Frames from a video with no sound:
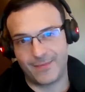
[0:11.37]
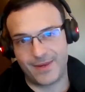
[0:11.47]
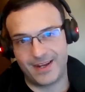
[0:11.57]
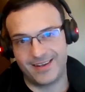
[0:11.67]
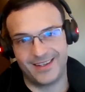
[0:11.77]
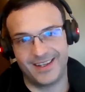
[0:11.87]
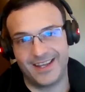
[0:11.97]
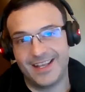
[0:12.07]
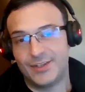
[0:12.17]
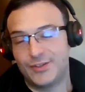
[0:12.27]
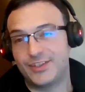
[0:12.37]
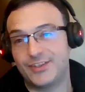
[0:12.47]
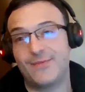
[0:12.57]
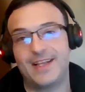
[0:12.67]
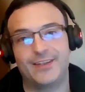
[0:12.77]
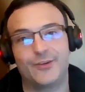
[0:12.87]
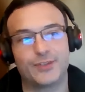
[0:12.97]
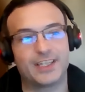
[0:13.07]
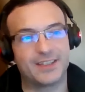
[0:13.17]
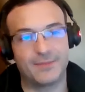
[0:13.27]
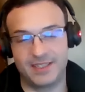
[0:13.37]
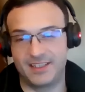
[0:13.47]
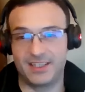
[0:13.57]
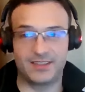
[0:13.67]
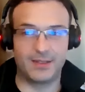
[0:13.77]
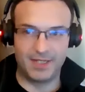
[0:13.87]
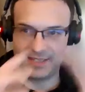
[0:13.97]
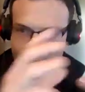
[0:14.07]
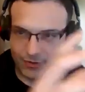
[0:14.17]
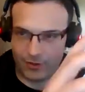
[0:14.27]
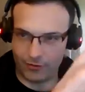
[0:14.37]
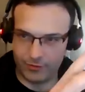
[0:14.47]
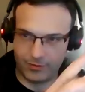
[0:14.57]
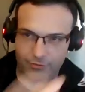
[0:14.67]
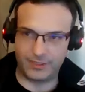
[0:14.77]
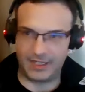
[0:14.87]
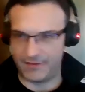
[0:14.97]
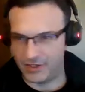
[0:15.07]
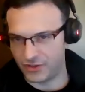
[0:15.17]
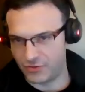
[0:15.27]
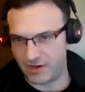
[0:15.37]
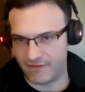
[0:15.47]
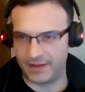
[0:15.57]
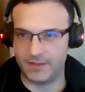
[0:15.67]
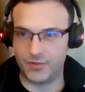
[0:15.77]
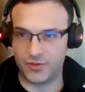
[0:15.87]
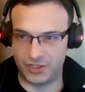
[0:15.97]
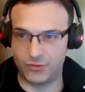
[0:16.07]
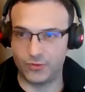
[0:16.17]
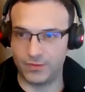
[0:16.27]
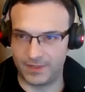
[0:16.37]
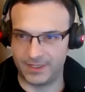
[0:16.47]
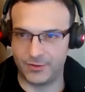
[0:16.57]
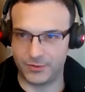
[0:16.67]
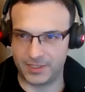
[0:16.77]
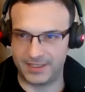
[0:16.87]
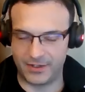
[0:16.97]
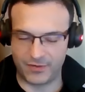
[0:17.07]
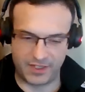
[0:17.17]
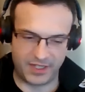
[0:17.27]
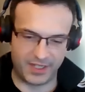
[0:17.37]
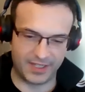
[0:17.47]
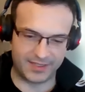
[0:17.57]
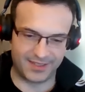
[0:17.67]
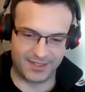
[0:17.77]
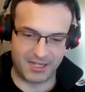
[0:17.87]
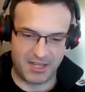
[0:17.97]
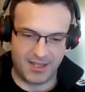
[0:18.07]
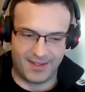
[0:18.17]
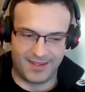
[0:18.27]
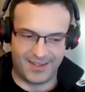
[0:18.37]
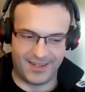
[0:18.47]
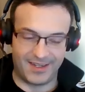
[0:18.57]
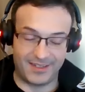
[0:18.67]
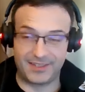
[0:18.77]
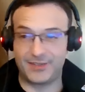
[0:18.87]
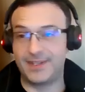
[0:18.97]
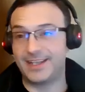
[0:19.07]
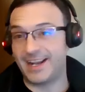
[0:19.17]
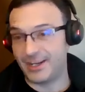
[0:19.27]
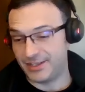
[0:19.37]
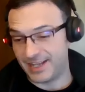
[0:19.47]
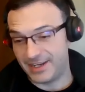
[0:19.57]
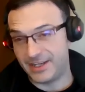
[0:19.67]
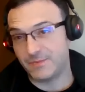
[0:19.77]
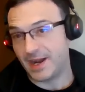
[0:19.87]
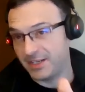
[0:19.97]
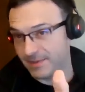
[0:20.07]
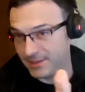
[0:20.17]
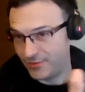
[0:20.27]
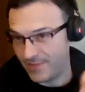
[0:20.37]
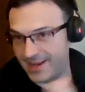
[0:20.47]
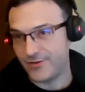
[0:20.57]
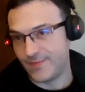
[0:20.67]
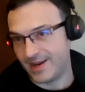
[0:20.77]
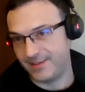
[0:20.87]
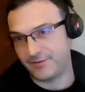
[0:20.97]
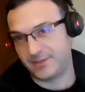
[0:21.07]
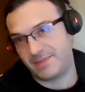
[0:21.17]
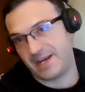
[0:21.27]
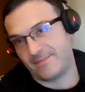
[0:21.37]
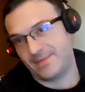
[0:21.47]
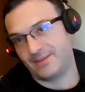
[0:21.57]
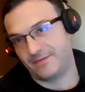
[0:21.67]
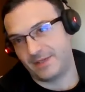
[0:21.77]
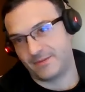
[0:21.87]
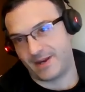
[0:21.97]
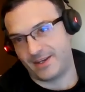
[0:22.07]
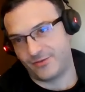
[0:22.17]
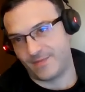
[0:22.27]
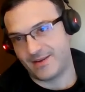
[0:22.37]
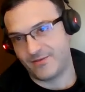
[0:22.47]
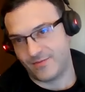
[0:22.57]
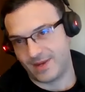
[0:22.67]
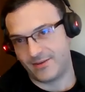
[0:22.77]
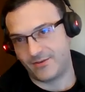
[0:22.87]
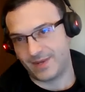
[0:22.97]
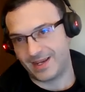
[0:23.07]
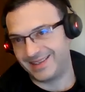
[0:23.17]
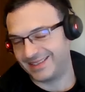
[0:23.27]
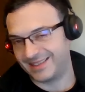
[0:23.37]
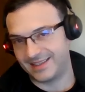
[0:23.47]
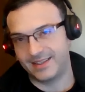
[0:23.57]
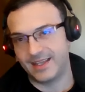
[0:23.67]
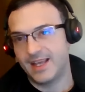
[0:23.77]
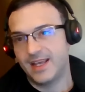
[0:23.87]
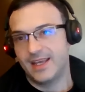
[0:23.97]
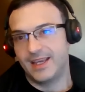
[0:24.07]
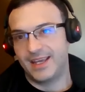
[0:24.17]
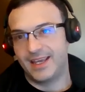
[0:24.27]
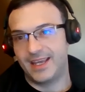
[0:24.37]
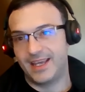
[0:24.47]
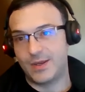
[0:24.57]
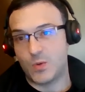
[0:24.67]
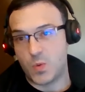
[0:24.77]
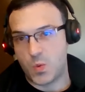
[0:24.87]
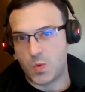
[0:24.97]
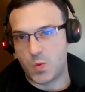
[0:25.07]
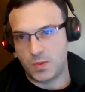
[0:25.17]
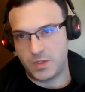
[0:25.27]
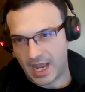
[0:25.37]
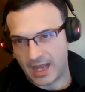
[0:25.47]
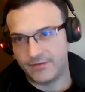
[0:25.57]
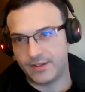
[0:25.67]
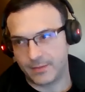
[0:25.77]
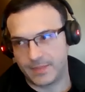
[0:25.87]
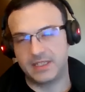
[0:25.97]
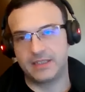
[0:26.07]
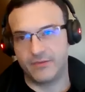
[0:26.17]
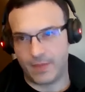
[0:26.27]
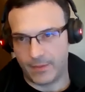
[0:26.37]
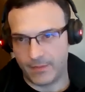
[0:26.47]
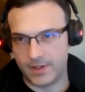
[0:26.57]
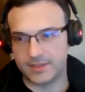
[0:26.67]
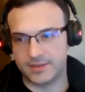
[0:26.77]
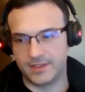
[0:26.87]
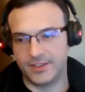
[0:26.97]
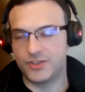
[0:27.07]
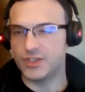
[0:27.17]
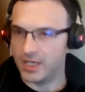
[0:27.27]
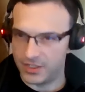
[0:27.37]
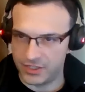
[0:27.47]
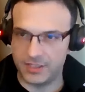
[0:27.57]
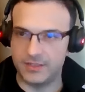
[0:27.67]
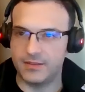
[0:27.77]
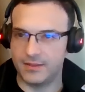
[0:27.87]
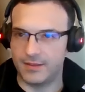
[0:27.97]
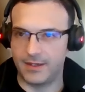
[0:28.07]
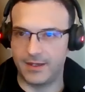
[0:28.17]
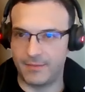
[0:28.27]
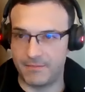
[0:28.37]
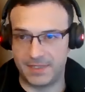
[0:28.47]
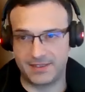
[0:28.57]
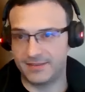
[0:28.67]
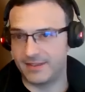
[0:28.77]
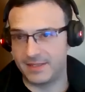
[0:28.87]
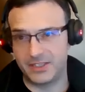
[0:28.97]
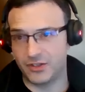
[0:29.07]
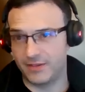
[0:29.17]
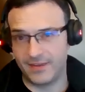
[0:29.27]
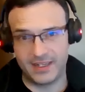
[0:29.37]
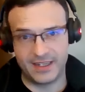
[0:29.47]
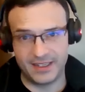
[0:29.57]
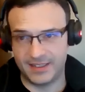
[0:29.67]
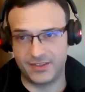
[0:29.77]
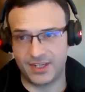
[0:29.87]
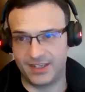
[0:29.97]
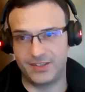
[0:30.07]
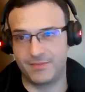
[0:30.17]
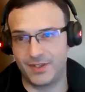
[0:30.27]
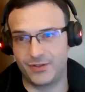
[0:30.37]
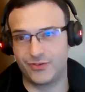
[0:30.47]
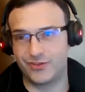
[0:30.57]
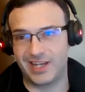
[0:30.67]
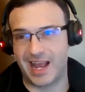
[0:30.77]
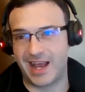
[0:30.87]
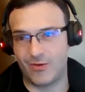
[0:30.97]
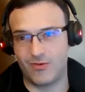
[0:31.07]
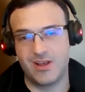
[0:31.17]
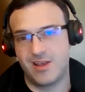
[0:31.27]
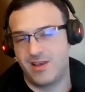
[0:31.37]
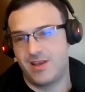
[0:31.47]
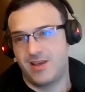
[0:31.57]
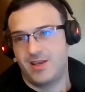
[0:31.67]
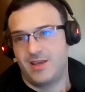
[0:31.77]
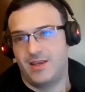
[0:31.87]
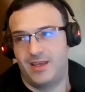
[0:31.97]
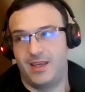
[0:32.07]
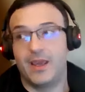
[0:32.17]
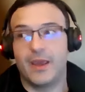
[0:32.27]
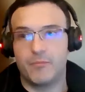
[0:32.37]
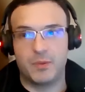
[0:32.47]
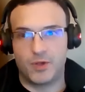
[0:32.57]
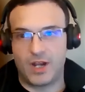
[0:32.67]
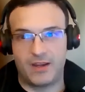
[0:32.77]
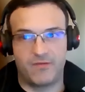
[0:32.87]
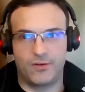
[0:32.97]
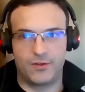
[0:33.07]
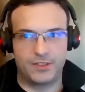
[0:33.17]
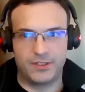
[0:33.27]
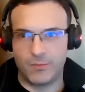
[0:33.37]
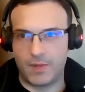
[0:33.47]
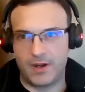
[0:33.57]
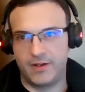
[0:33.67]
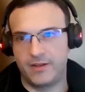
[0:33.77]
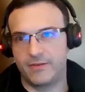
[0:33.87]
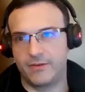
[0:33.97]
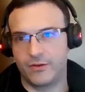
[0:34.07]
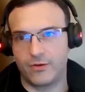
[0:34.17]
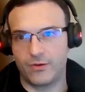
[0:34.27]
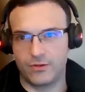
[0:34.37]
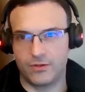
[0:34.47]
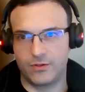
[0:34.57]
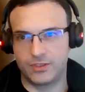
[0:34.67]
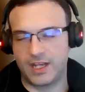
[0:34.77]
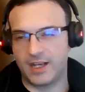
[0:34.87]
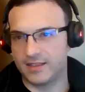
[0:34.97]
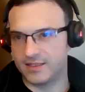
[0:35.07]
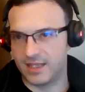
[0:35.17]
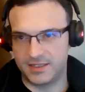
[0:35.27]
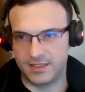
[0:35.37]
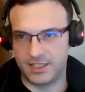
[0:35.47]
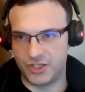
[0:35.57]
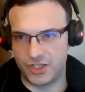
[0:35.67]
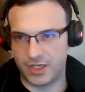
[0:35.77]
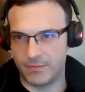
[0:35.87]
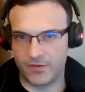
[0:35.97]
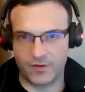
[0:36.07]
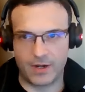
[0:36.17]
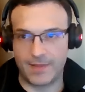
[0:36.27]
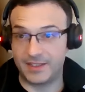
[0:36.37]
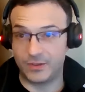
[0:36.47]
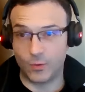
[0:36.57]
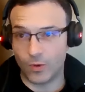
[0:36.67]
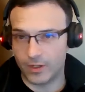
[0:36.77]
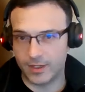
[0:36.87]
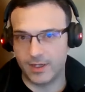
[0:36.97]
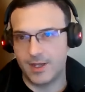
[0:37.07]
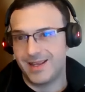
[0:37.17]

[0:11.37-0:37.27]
I mean, it's a shame that these assemblies are on television. You can find them on YouTube. Those at the end of the years, and it's a shame that they're in Spanish. But you might just speak a bit of Spanish. You might understand it. They have the representative members challenging, but sometimes it's not even needed challenging, because you see how. People like Florentino Perez or Jose Ángel Sánchez, the GM of Real Madrid, work.